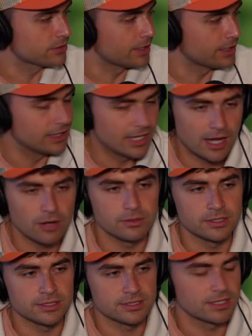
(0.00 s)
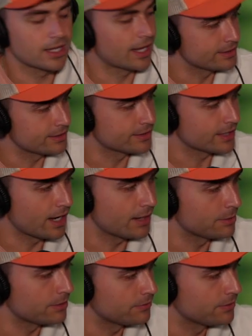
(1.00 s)
So like now is at the
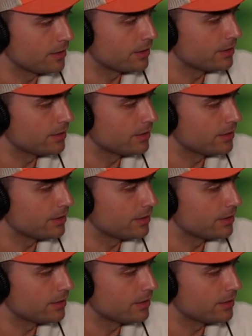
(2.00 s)
time of